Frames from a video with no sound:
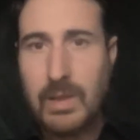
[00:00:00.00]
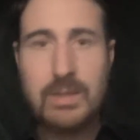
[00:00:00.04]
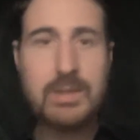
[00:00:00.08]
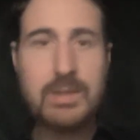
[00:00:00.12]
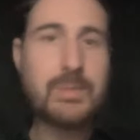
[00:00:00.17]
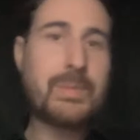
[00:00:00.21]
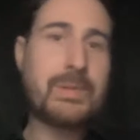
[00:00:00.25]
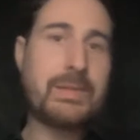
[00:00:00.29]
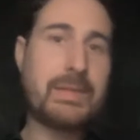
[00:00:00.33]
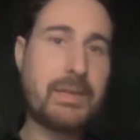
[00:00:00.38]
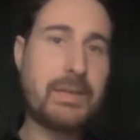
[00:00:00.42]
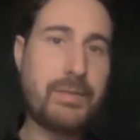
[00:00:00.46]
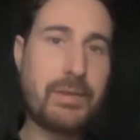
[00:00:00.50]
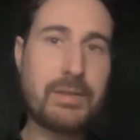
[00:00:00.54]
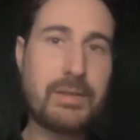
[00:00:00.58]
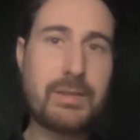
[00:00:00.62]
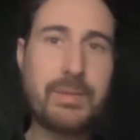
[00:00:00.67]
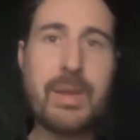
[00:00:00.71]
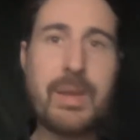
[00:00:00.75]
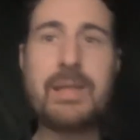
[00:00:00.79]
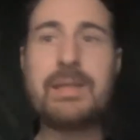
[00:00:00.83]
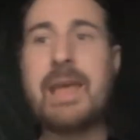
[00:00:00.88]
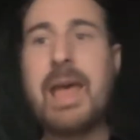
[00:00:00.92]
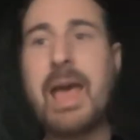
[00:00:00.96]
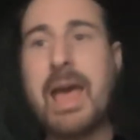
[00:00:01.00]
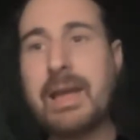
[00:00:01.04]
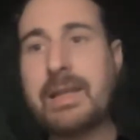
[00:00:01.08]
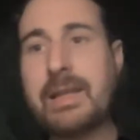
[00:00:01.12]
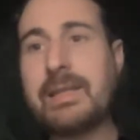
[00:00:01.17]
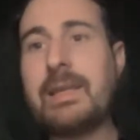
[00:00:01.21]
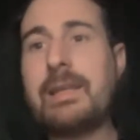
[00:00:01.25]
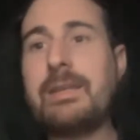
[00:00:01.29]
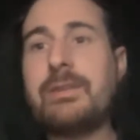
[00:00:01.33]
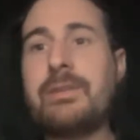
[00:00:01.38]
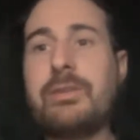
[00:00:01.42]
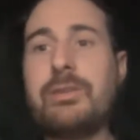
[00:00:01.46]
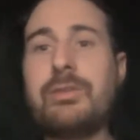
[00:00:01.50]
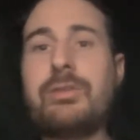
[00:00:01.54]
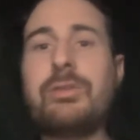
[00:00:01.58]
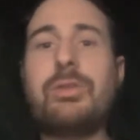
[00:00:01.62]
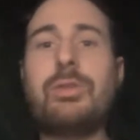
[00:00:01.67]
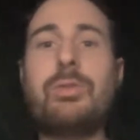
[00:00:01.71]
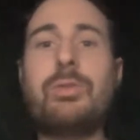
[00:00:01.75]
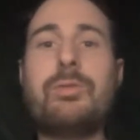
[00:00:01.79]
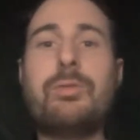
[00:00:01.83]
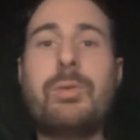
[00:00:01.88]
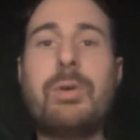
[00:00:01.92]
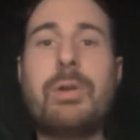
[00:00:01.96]
specifics about tactics and
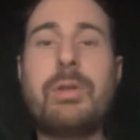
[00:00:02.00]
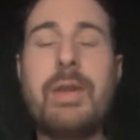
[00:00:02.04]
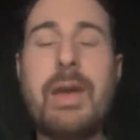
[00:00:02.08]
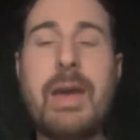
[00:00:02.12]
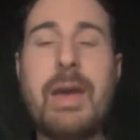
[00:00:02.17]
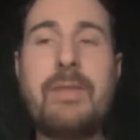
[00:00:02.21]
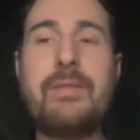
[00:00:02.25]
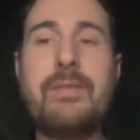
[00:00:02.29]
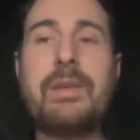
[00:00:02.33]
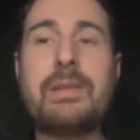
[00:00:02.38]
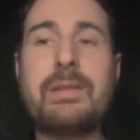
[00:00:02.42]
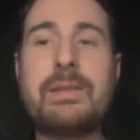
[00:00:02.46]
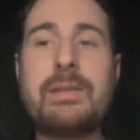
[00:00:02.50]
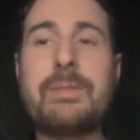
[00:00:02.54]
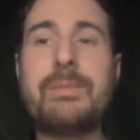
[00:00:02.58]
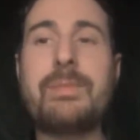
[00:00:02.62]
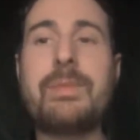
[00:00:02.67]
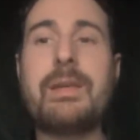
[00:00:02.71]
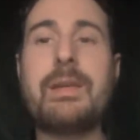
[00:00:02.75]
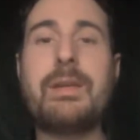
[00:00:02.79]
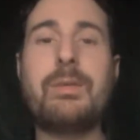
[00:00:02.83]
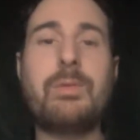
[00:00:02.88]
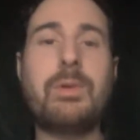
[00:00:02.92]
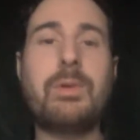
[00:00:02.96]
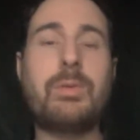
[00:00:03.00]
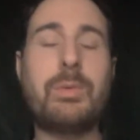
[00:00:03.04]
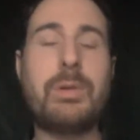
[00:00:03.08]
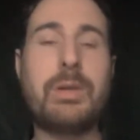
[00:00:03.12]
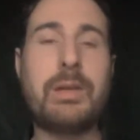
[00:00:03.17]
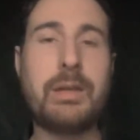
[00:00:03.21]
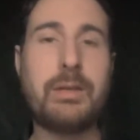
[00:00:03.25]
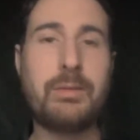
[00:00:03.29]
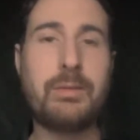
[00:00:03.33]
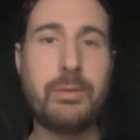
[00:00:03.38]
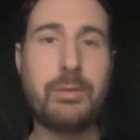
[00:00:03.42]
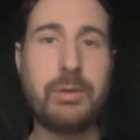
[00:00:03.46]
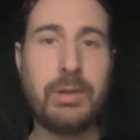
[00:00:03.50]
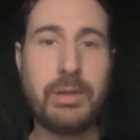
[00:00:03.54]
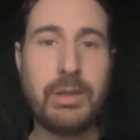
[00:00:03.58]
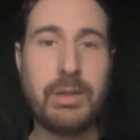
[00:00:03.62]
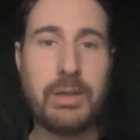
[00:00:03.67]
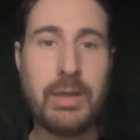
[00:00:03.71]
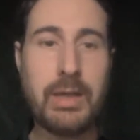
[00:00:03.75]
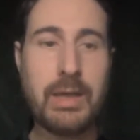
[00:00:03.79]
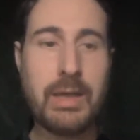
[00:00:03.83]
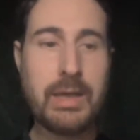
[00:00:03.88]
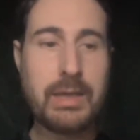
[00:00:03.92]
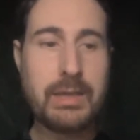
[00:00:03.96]
so forth, having something where we can
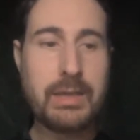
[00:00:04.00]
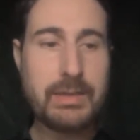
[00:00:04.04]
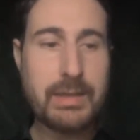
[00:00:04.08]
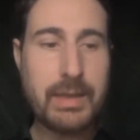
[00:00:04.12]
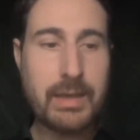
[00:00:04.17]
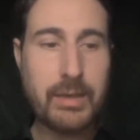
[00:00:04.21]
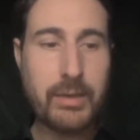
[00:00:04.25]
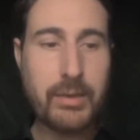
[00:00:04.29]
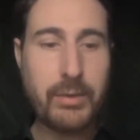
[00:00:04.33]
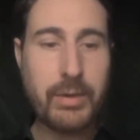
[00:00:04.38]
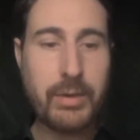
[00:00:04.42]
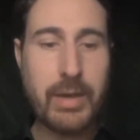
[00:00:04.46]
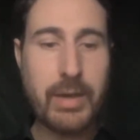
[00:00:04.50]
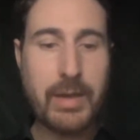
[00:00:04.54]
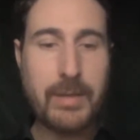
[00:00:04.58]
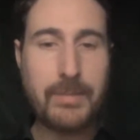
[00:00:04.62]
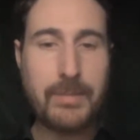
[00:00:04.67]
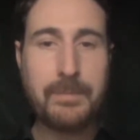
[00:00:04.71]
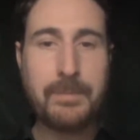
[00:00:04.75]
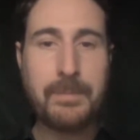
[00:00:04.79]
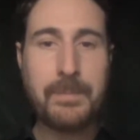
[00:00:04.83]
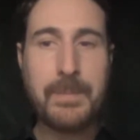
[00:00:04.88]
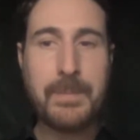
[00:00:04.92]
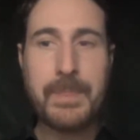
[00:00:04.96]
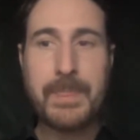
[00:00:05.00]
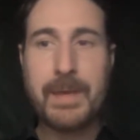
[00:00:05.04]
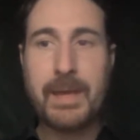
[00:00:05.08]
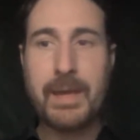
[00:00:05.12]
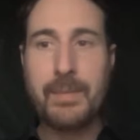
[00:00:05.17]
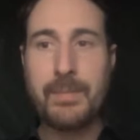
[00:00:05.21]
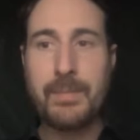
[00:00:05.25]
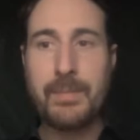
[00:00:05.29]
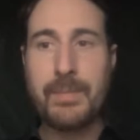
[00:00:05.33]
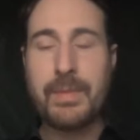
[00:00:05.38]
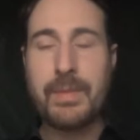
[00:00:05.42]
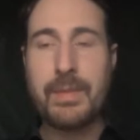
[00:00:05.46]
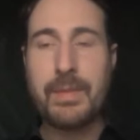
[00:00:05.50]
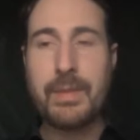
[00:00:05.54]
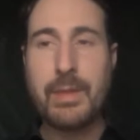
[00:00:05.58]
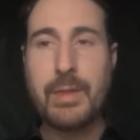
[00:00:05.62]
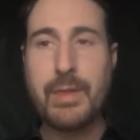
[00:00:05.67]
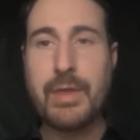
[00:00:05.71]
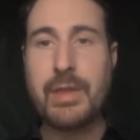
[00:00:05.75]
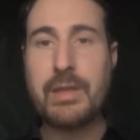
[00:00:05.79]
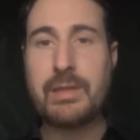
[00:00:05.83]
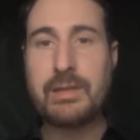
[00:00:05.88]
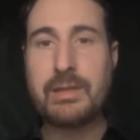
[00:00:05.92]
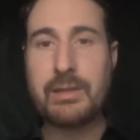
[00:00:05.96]
really say, okay,
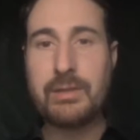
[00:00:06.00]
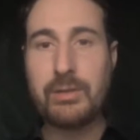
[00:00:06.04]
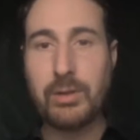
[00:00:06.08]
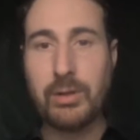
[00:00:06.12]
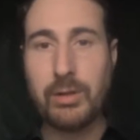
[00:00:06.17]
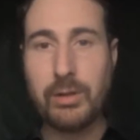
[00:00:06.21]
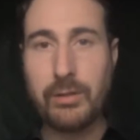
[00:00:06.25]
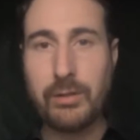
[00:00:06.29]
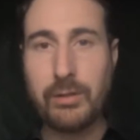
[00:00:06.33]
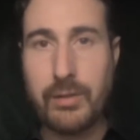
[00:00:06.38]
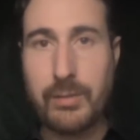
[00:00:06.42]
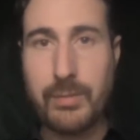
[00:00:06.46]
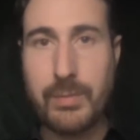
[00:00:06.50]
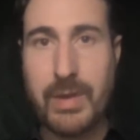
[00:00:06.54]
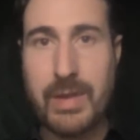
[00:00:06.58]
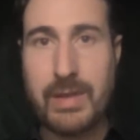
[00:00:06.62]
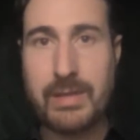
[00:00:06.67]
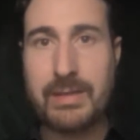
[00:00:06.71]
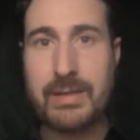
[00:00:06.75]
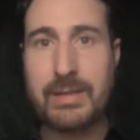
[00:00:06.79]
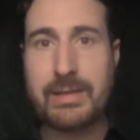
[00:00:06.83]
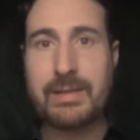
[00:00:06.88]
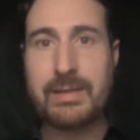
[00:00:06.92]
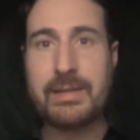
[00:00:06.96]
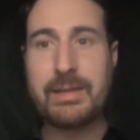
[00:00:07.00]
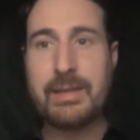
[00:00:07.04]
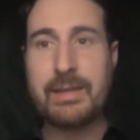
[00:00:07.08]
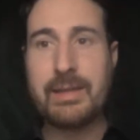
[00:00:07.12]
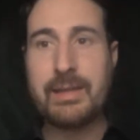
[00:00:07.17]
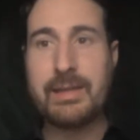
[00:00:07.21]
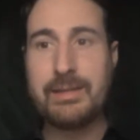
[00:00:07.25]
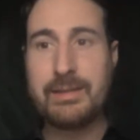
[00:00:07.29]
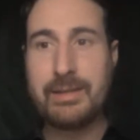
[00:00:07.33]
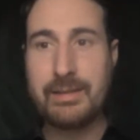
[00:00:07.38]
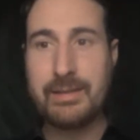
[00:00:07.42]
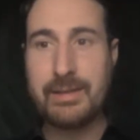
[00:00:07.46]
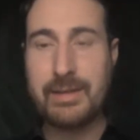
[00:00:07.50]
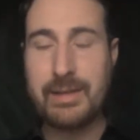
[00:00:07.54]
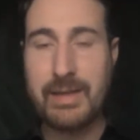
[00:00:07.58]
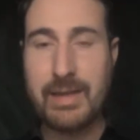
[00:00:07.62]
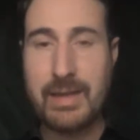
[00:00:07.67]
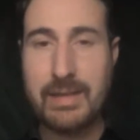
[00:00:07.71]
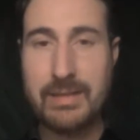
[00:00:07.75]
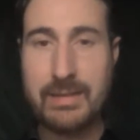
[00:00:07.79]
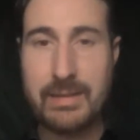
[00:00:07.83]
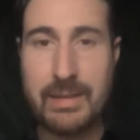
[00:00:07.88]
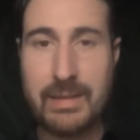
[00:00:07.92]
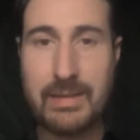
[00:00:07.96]
this is all of the basics. This is the
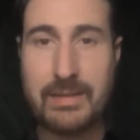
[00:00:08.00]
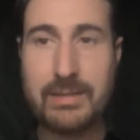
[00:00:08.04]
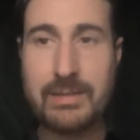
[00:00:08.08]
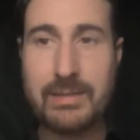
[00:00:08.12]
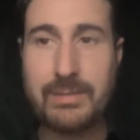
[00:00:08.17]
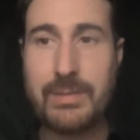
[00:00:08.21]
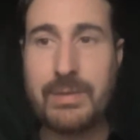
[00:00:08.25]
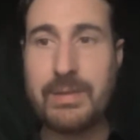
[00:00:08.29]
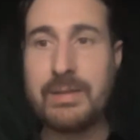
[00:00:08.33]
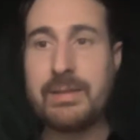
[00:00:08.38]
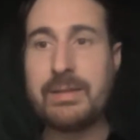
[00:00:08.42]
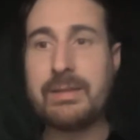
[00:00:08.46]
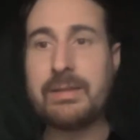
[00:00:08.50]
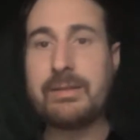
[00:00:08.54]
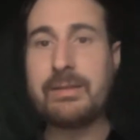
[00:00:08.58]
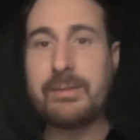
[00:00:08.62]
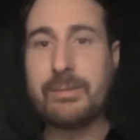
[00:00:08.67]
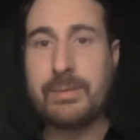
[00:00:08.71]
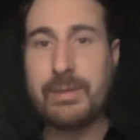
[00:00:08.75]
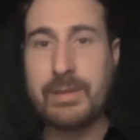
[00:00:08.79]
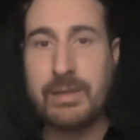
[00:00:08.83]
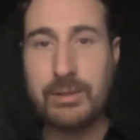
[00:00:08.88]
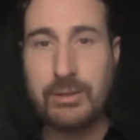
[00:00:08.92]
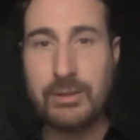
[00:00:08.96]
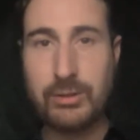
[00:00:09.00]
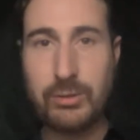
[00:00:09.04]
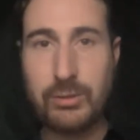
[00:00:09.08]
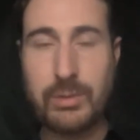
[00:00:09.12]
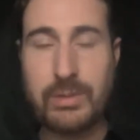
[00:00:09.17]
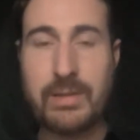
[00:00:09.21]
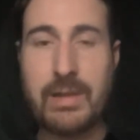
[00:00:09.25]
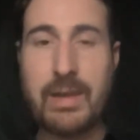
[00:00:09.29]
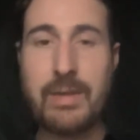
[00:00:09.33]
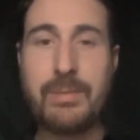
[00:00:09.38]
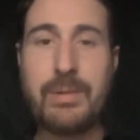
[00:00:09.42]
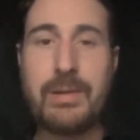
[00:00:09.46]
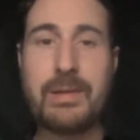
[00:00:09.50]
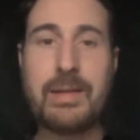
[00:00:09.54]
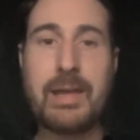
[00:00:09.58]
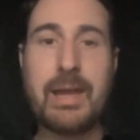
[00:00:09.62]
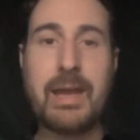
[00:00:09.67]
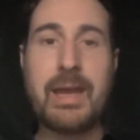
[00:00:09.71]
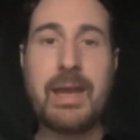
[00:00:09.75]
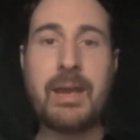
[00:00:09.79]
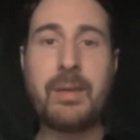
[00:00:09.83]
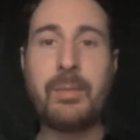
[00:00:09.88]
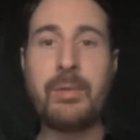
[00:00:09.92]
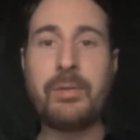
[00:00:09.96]
case against speciesism. This is what's happening to
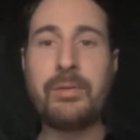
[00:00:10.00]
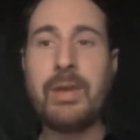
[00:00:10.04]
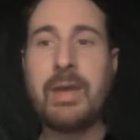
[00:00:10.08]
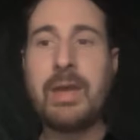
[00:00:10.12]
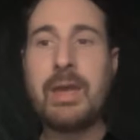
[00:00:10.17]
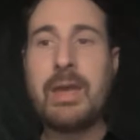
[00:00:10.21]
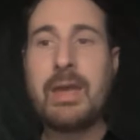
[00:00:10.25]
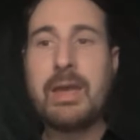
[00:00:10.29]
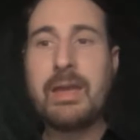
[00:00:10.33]
animals.